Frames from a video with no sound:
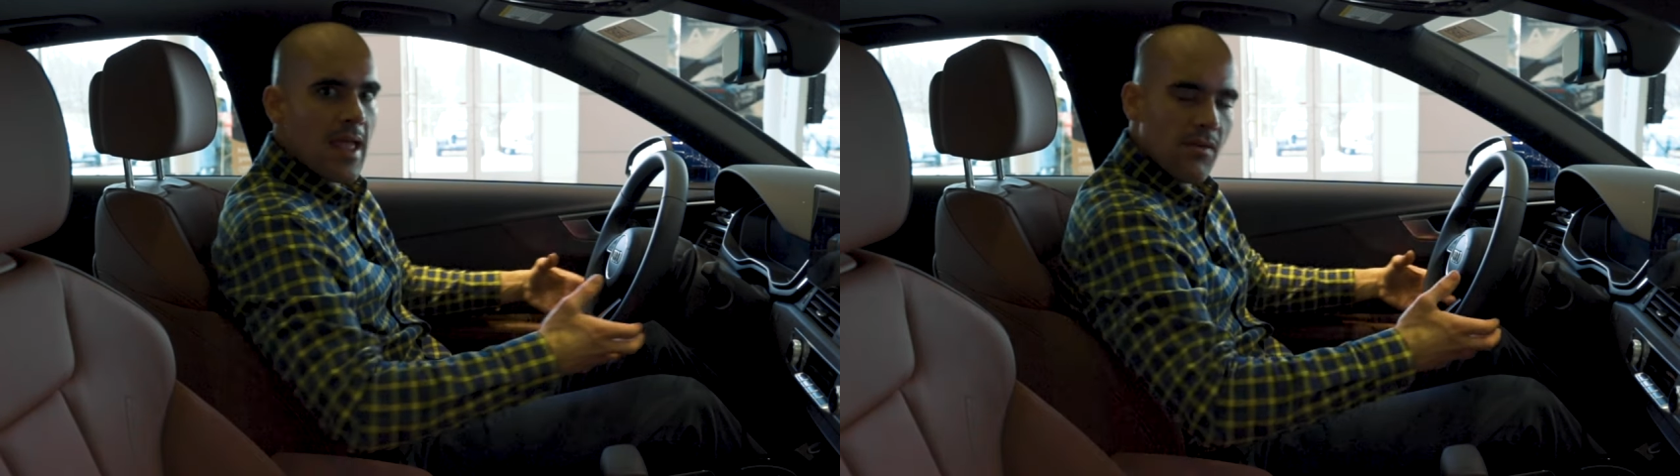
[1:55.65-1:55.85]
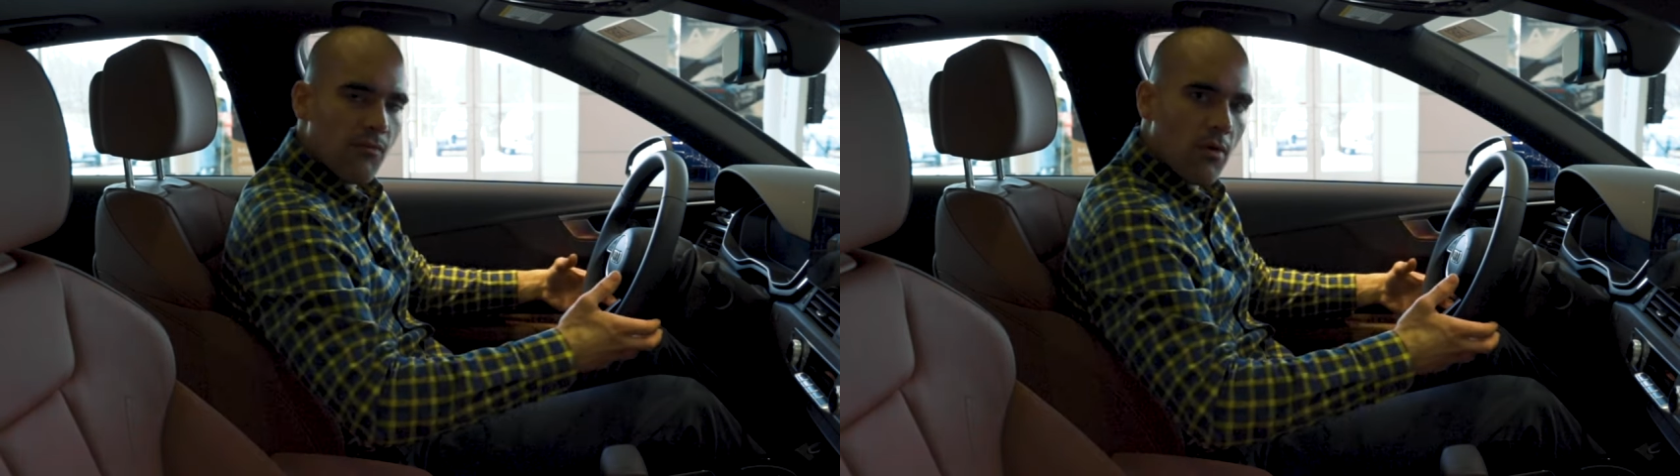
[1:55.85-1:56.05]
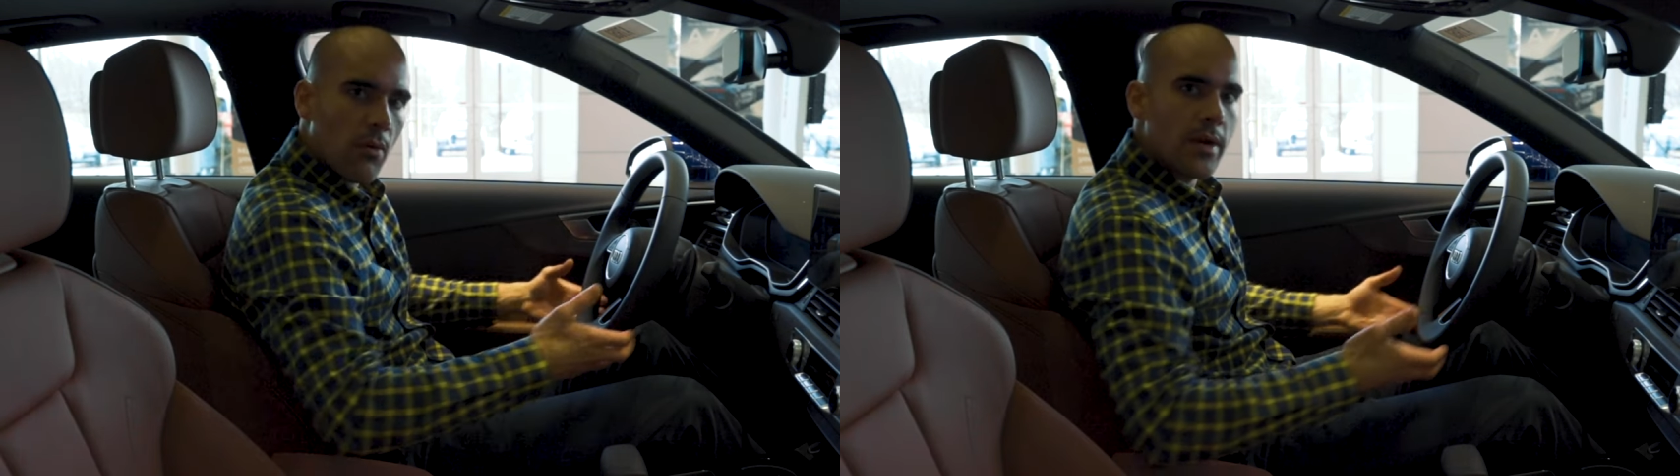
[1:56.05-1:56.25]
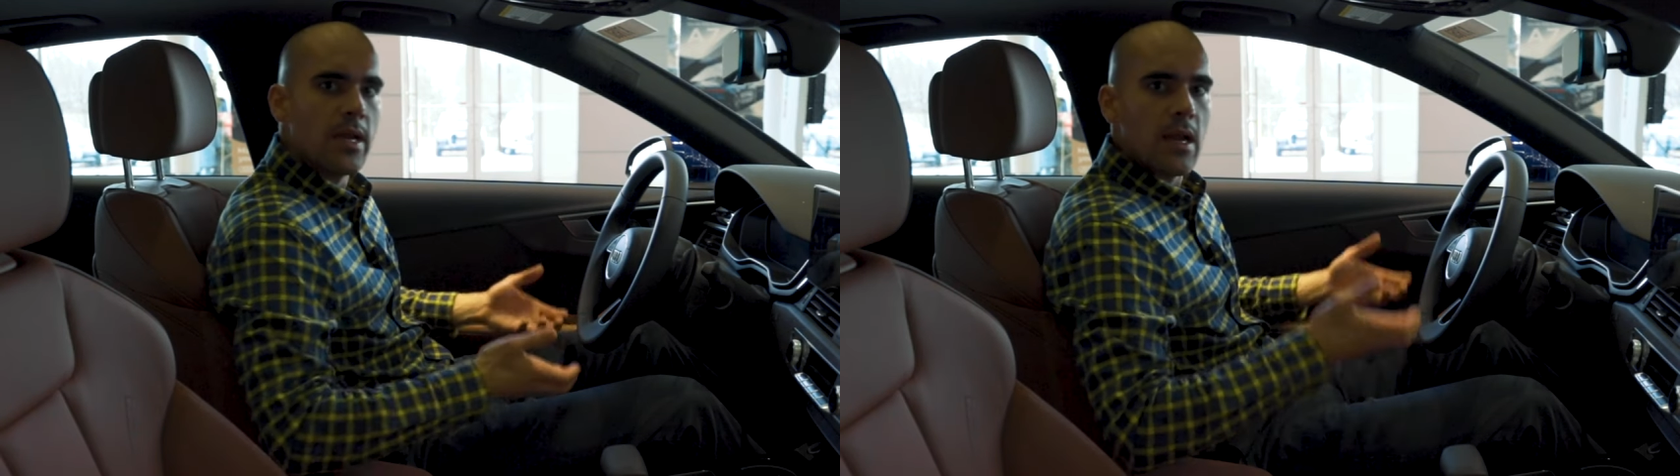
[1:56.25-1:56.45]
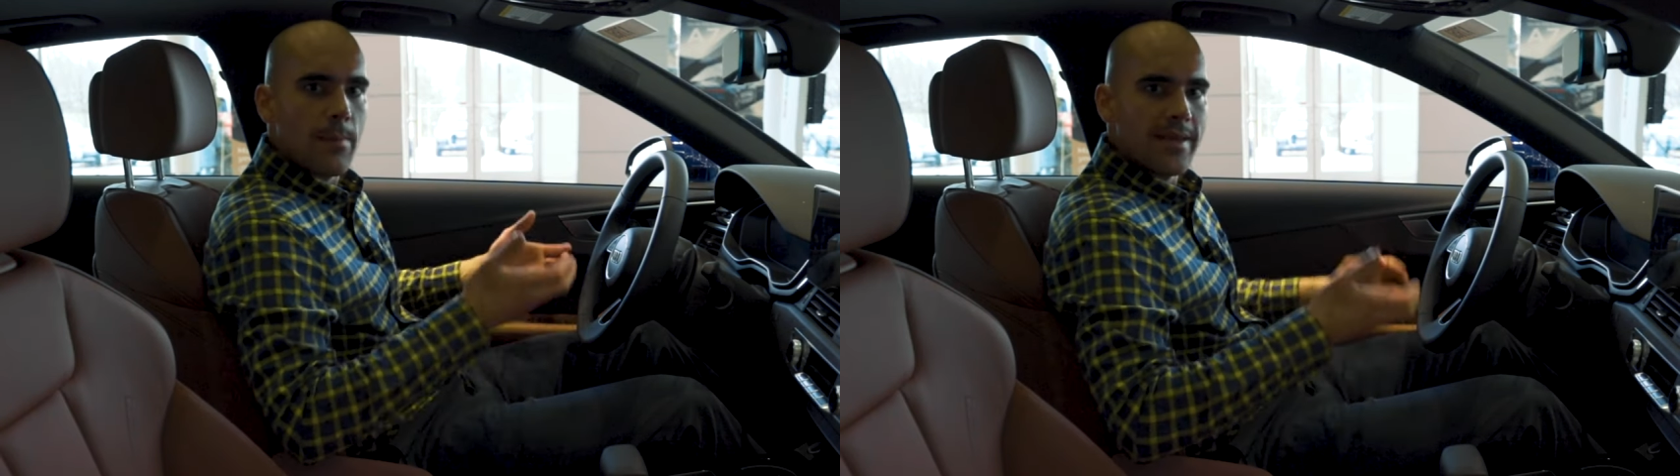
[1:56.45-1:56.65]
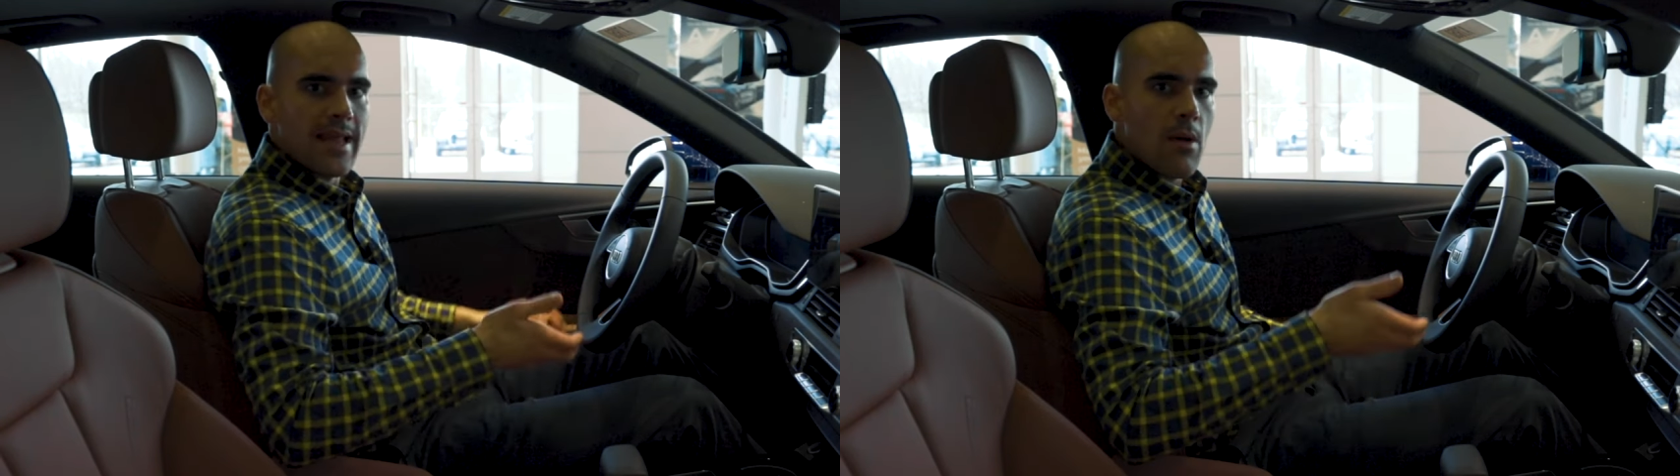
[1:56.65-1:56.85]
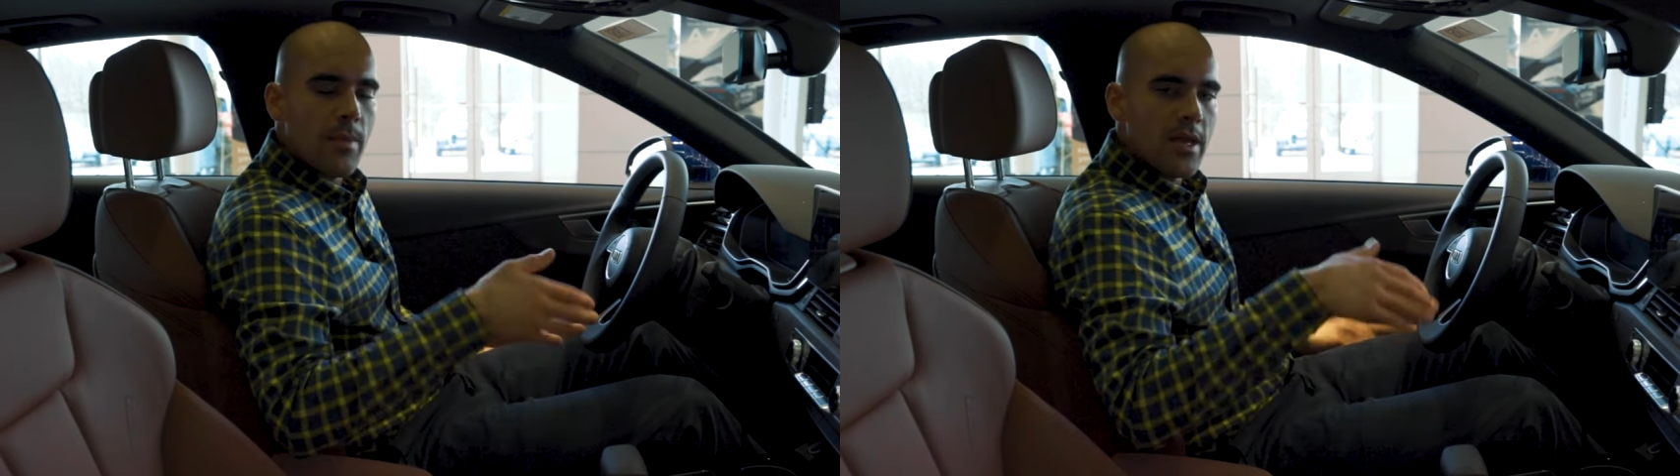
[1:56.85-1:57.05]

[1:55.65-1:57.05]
and forward and up and down,